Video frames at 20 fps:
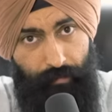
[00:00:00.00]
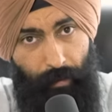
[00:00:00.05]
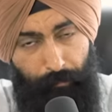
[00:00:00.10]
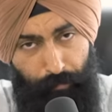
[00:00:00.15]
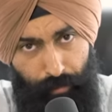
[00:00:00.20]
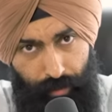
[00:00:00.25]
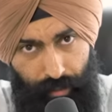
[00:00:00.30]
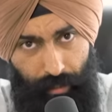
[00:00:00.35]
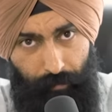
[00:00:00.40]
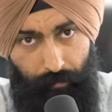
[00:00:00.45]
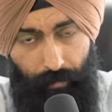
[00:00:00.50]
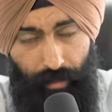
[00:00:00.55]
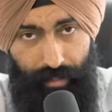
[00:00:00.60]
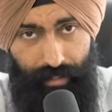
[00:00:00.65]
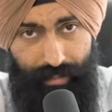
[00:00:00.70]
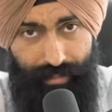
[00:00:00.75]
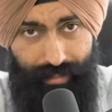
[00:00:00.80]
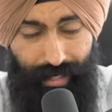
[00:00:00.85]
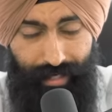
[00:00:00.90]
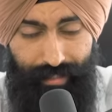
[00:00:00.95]
by putting your money
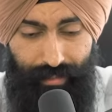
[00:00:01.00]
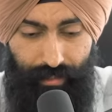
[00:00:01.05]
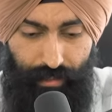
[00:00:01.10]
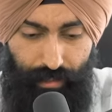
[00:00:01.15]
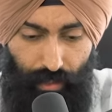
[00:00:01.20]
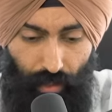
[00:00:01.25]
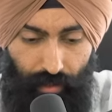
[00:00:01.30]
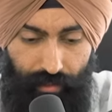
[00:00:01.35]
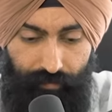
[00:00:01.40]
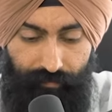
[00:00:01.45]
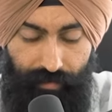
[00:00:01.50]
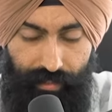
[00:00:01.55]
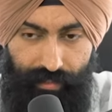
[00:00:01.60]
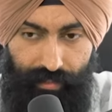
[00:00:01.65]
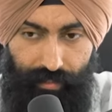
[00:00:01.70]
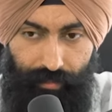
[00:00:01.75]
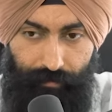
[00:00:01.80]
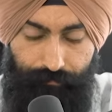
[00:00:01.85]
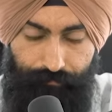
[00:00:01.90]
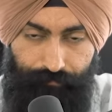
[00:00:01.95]
aside to start
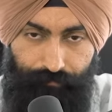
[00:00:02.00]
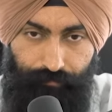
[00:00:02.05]
investing.